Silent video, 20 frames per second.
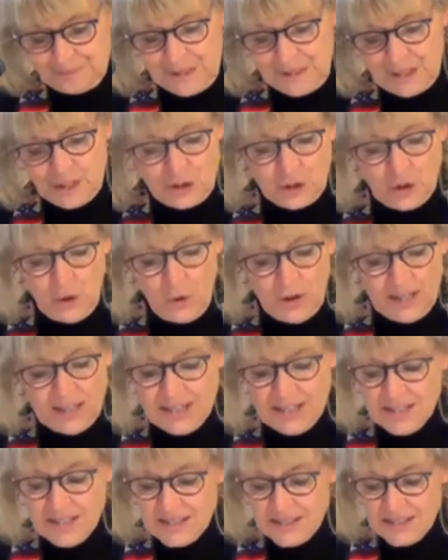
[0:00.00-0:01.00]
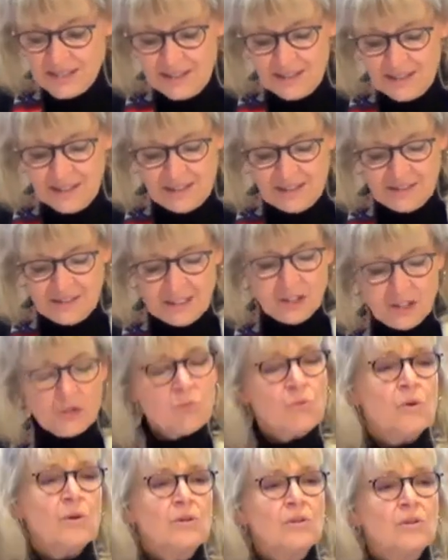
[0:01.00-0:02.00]
It joins this
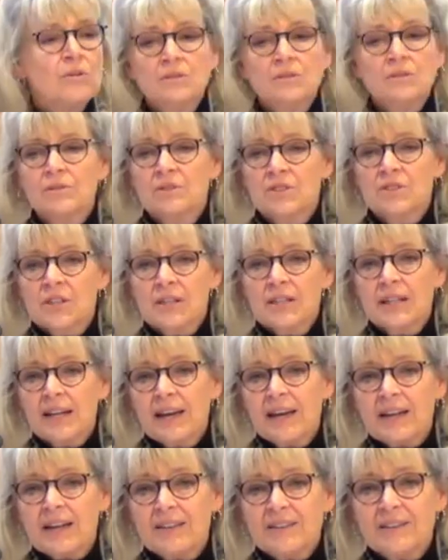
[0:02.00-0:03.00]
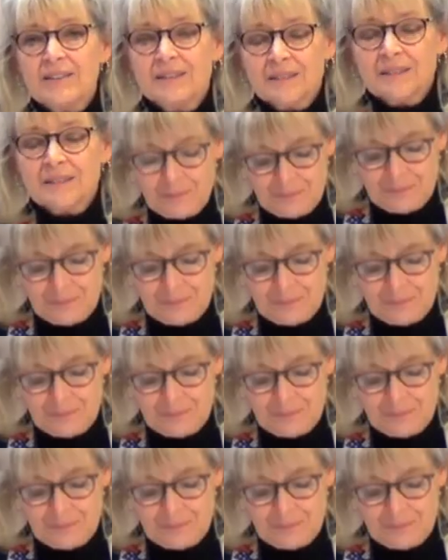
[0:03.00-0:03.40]
world to the next.